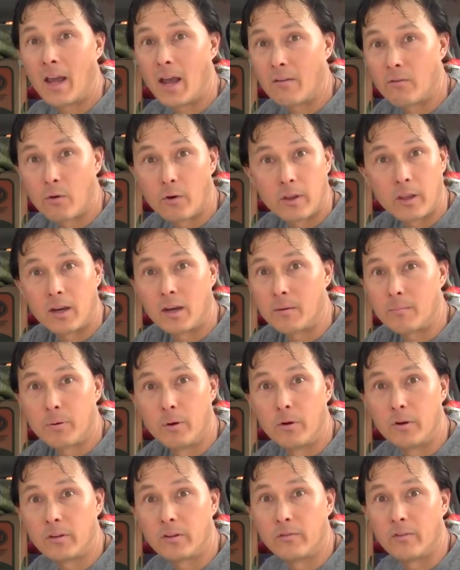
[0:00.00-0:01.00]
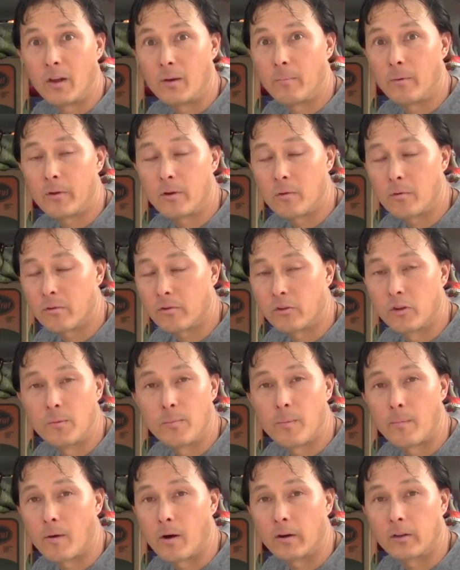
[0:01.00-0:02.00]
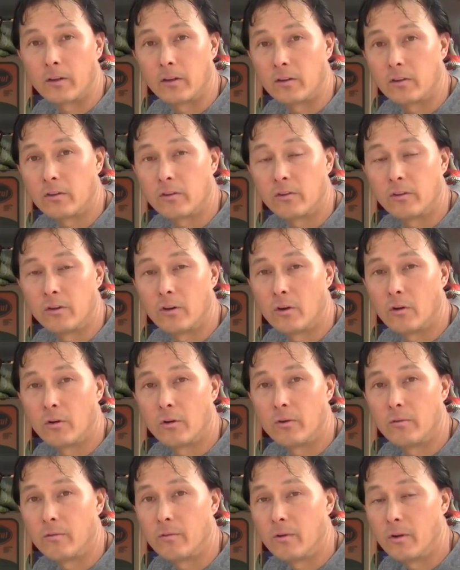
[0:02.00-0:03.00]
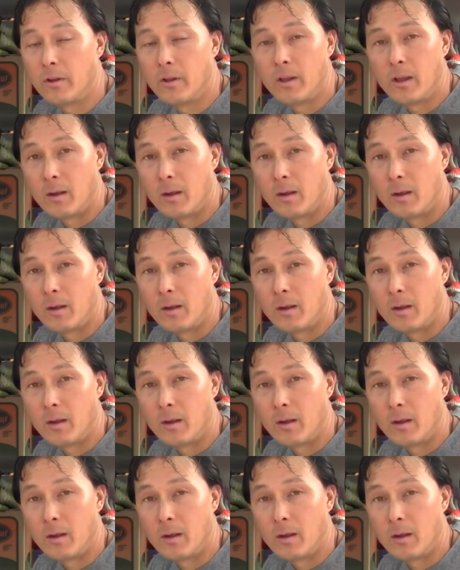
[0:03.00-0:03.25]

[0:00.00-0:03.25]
have organic produce available at your supermarkets, you know, and,